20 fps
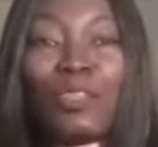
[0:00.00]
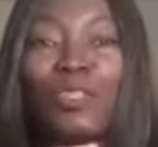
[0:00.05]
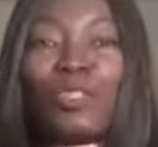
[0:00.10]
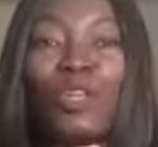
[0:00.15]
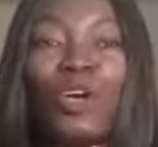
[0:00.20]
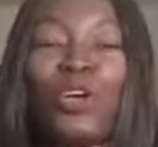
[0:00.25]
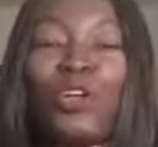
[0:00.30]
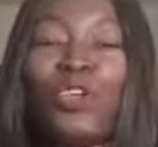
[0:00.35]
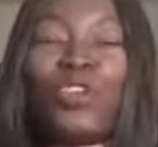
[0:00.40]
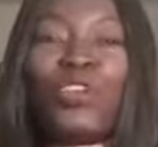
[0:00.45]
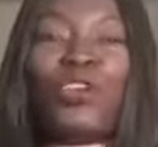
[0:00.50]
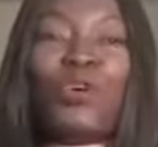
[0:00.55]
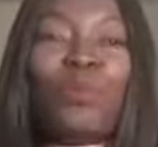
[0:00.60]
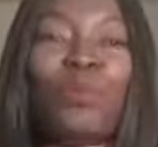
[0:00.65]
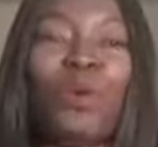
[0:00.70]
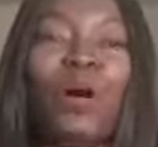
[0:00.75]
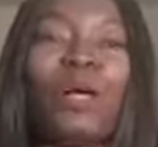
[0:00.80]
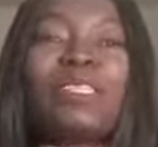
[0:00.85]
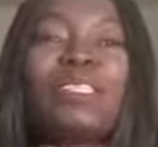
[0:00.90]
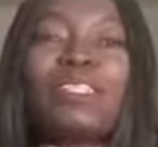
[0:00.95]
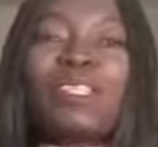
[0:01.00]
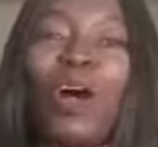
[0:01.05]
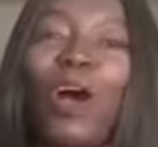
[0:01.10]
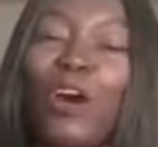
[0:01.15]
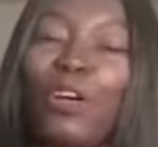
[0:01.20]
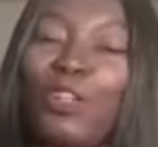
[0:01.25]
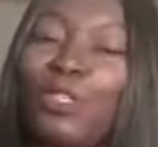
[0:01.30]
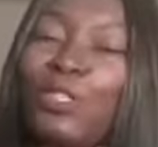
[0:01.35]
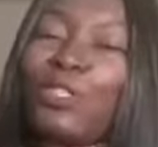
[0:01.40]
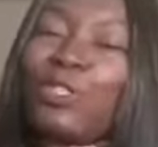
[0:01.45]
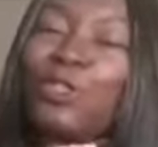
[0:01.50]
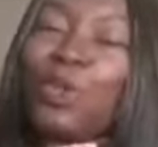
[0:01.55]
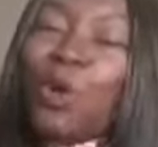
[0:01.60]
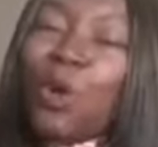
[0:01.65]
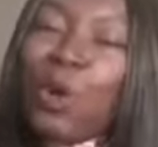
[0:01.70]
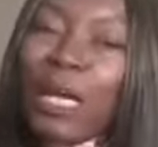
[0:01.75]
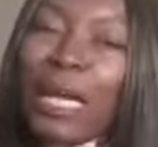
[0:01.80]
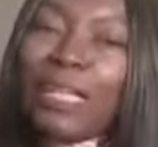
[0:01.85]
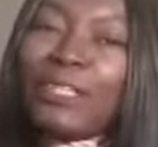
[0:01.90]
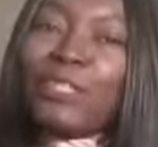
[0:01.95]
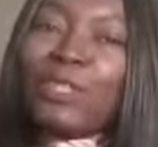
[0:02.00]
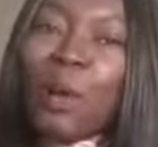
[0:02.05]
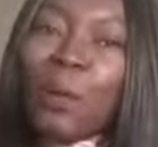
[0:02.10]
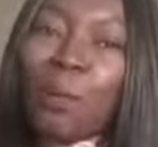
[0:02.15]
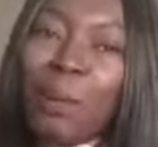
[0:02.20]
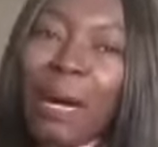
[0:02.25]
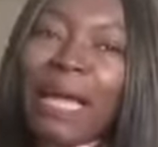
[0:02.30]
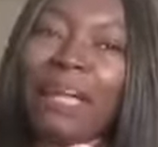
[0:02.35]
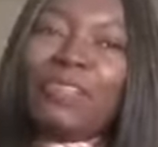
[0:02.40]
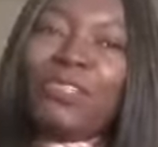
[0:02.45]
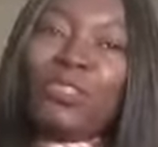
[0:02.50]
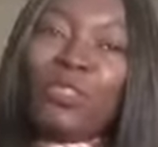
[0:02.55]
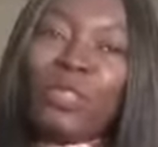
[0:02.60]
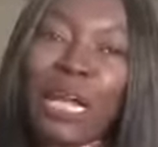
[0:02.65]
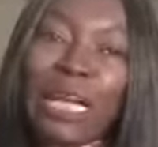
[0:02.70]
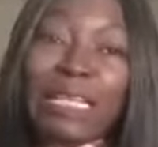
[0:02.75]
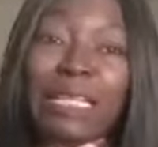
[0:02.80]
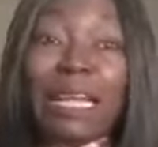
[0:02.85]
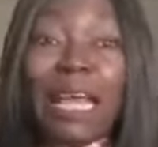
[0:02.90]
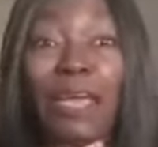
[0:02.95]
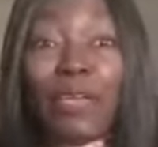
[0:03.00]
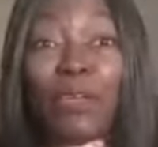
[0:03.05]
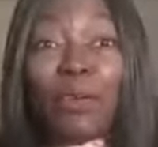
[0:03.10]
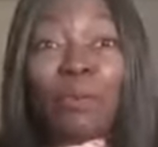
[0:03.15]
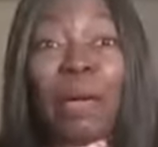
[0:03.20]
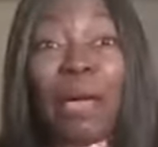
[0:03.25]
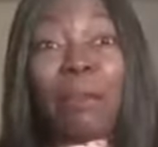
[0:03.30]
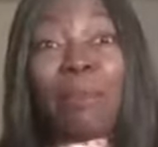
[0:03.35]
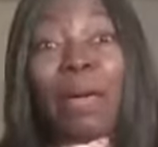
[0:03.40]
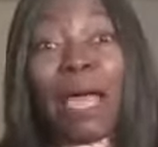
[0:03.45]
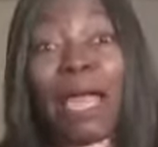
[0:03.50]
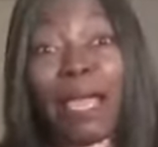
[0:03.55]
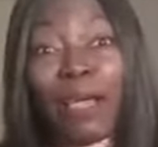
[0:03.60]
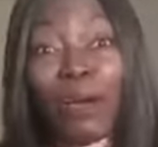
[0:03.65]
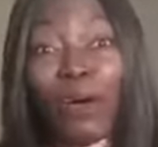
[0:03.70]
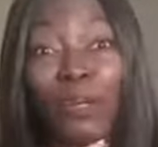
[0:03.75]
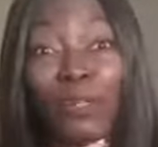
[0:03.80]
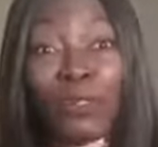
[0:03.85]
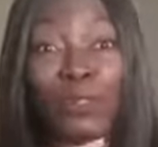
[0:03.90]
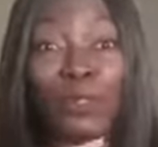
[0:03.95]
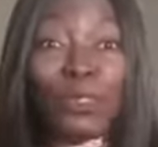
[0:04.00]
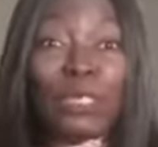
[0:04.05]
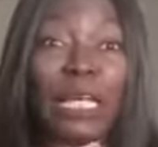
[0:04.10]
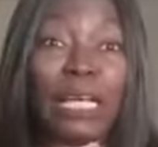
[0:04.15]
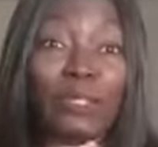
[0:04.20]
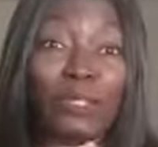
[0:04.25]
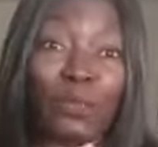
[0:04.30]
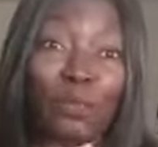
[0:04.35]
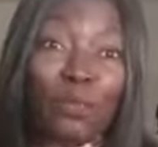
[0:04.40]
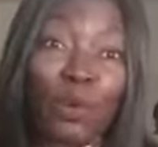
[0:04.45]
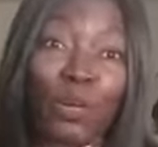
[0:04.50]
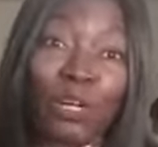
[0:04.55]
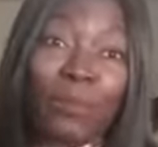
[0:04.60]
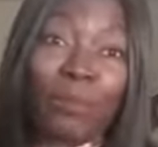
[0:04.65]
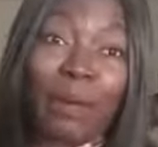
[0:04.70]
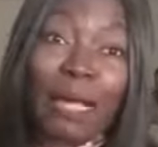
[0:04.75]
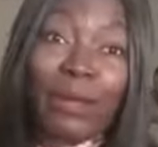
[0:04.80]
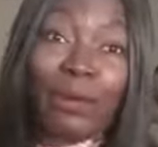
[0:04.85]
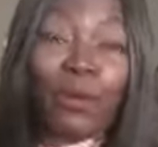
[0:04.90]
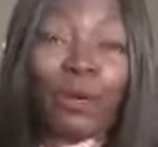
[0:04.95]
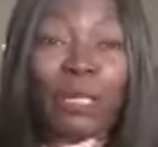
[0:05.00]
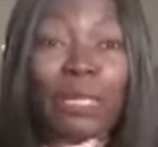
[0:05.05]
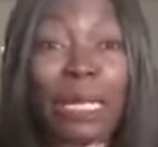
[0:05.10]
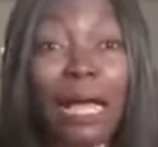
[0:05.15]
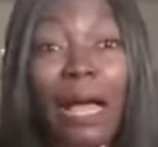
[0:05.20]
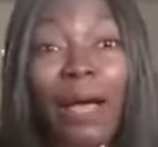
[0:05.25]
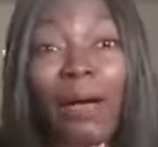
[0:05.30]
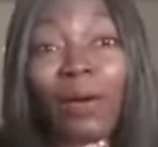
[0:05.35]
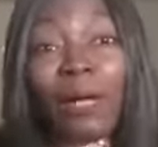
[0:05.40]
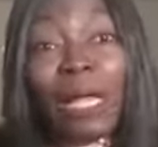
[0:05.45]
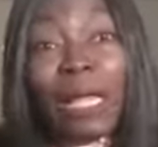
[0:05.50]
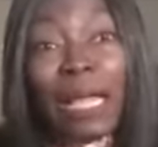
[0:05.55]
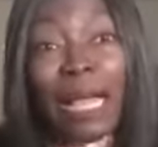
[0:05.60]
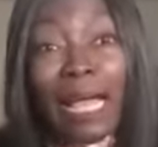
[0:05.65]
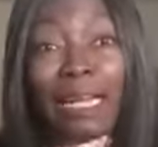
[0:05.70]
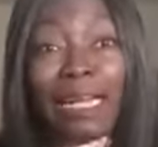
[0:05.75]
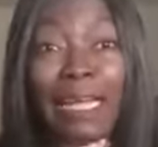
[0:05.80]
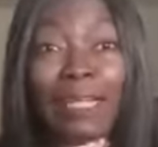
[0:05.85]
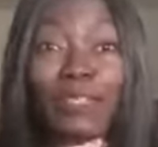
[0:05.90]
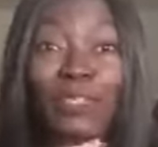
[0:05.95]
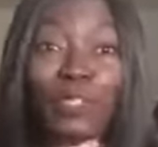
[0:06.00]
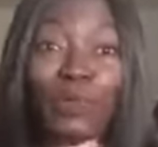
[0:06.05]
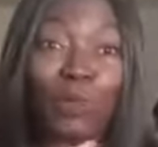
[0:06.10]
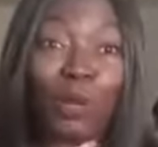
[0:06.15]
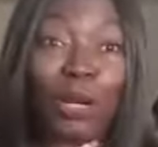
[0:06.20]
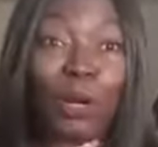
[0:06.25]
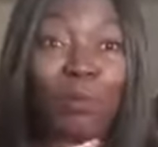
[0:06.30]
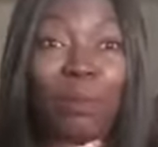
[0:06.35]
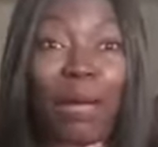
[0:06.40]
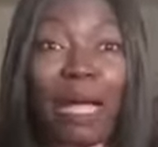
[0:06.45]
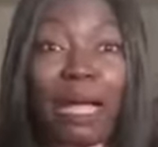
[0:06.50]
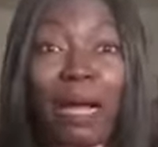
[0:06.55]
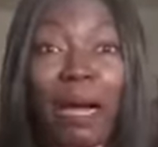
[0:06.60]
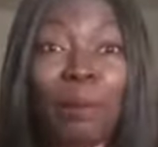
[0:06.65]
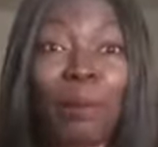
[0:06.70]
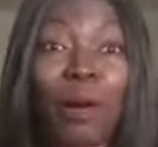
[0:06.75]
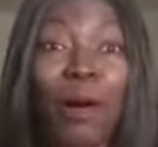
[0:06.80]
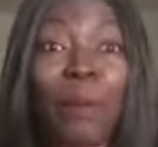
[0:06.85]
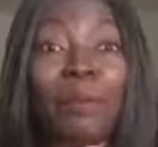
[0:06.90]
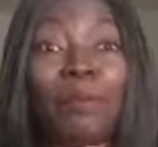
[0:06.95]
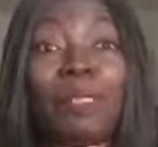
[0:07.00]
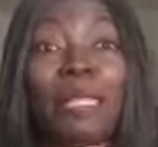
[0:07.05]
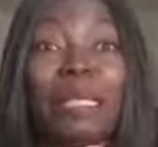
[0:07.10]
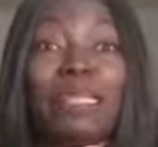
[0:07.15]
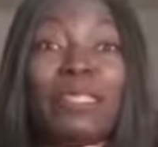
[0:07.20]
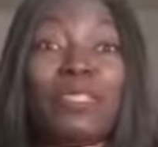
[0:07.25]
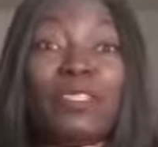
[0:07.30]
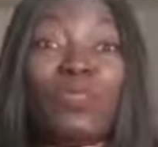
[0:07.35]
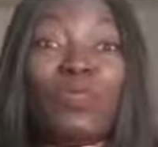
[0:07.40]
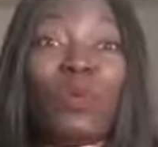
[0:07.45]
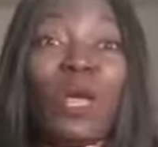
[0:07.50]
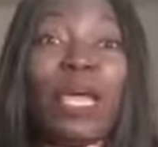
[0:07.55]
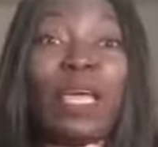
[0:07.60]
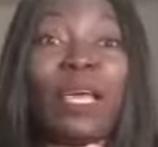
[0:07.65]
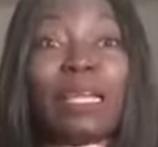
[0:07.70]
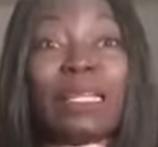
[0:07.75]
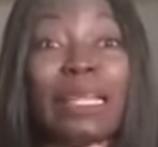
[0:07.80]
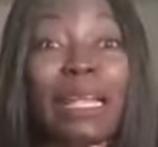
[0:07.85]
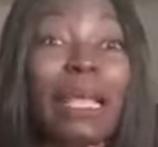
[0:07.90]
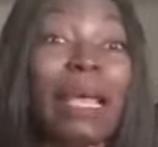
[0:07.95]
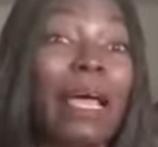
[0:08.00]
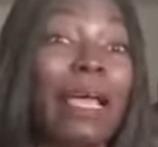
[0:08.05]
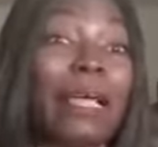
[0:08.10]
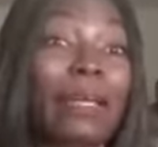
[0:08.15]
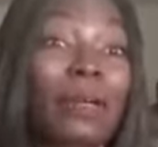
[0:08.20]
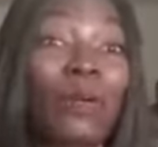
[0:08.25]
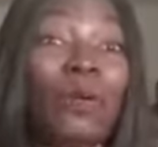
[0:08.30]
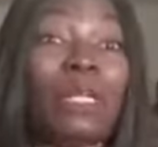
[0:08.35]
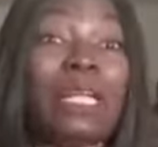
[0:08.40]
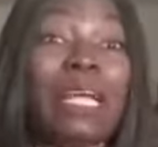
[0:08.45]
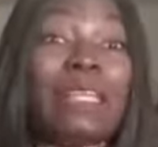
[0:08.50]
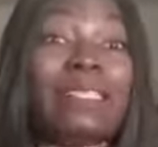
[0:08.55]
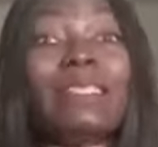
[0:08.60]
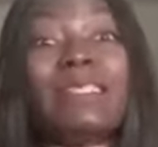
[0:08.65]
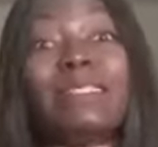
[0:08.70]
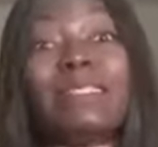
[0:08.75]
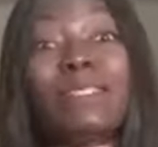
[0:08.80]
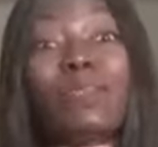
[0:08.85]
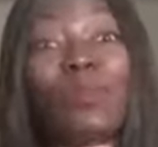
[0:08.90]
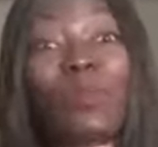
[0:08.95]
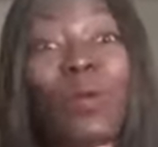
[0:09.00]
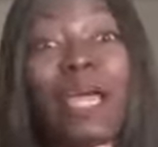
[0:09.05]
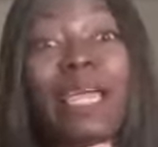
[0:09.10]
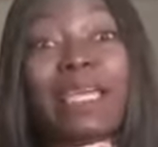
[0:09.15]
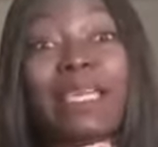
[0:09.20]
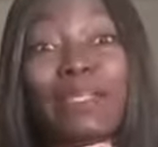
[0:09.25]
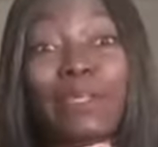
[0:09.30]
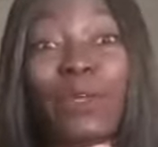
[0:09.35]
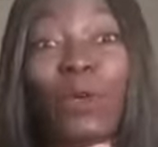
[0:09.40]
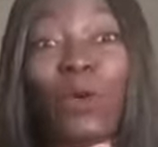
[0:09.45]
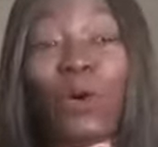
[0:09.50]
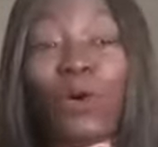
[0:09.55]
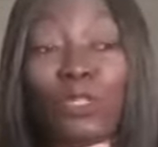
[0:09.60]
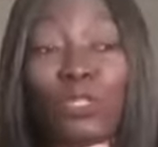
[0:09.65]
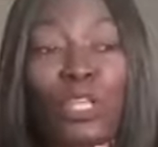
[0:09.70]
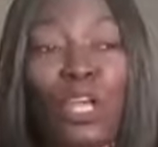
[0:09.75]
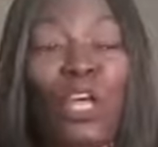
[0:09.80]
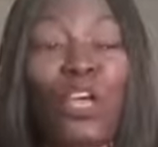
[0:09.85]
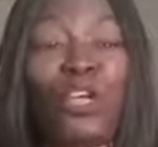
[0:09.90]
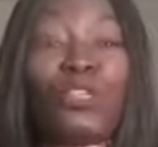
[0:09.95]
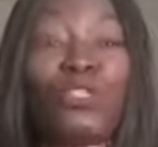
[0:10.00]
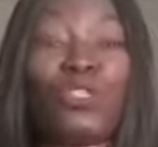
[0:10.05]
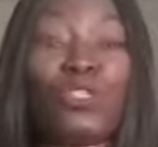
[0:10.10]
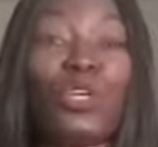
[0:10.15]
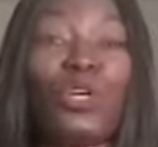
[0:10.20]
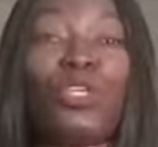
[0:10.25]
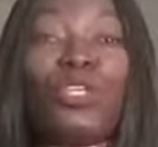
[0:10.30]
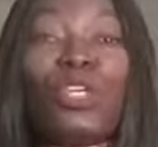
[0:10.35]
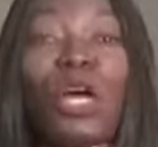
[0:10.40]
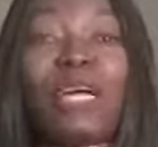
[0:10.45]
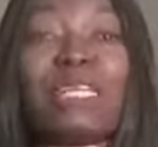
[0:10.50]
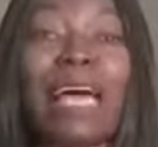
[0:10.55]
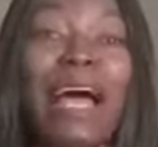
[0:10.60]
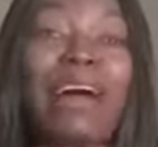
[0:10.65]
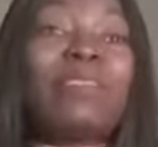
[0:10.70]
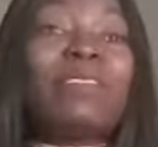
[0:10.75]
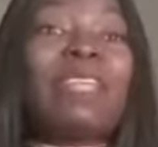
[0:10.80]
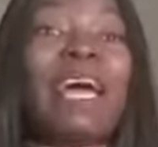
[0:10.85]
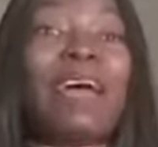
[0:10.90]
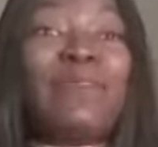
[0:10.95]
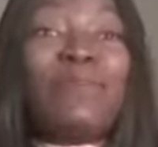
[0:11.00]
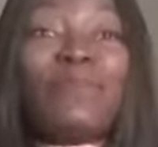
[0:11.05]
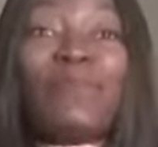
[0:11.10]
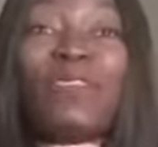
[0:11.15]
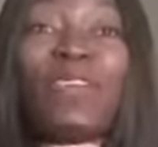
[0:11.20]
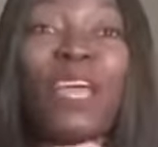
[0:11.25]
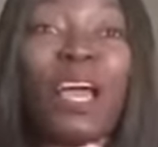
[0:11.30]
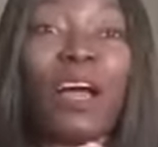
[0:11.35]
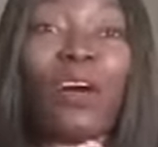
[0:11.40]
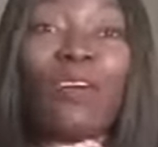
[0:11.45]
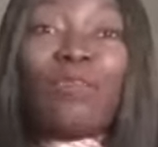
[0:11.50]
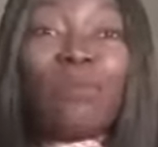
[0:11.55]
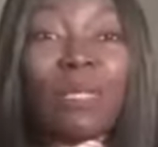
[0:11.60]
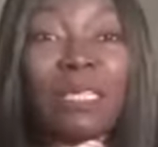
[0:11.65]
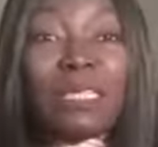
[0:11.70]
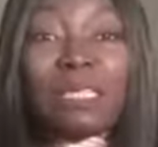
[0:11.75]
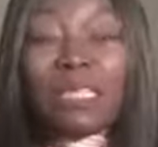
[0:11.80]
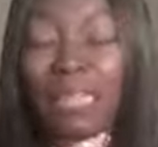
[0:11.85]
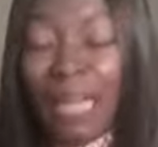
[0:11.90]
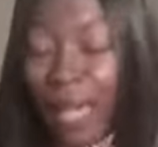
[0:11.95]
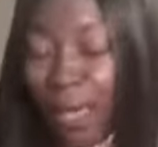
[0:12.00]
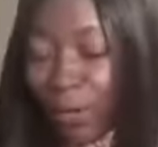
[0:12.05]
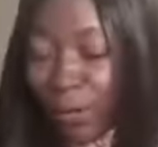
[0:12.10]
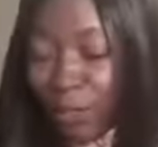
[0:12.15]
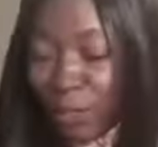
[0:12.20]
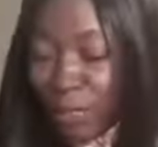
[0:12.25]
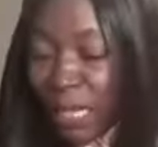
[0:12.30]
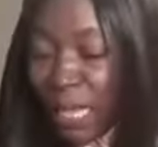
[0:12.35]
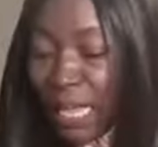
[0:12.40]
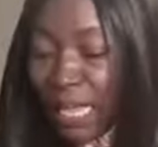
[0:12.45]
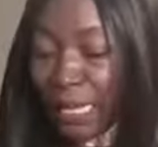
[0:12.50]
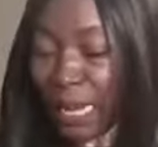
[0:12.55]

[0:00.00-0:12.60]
So you must also get your mind ready that you might buy a coin today, tomorrow it might go down, and next tomorrow it might come up. That is where that is the way it goes. So don't have that fear of missing out.